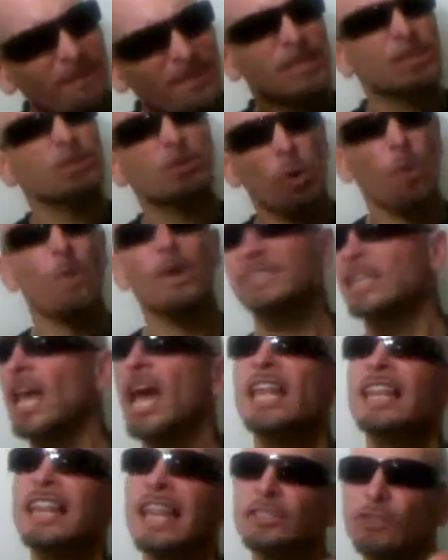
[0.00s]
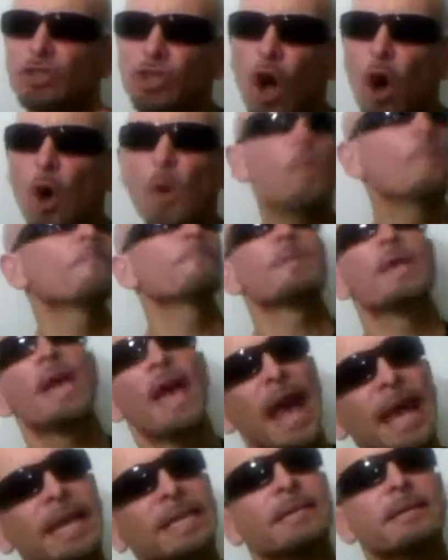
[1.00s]
You're victorious. Let's go.
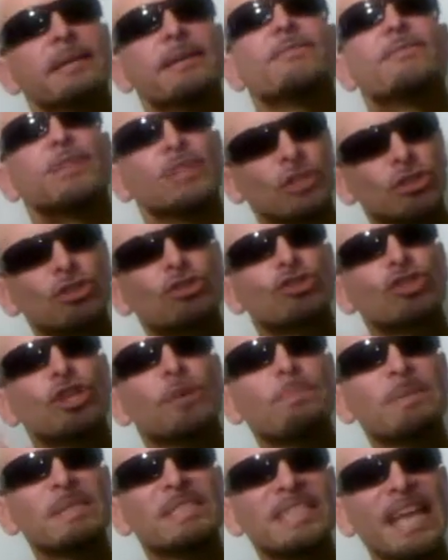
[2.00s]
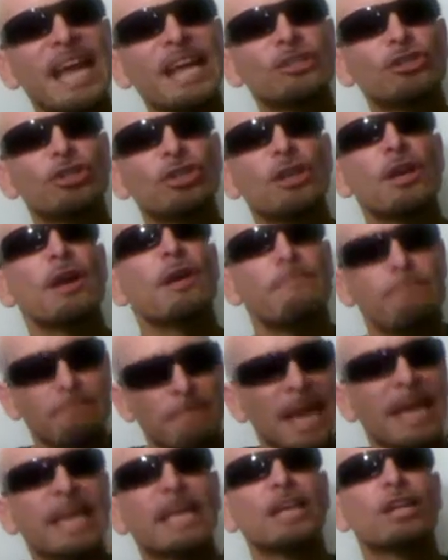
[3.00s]
Hey, this is Chip Esajian.
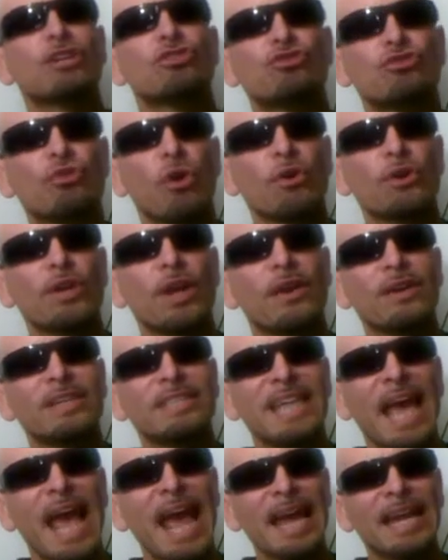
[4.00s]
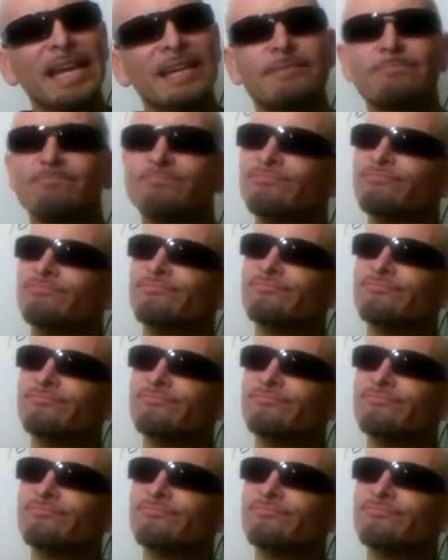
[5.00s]
Make an extraordinary day.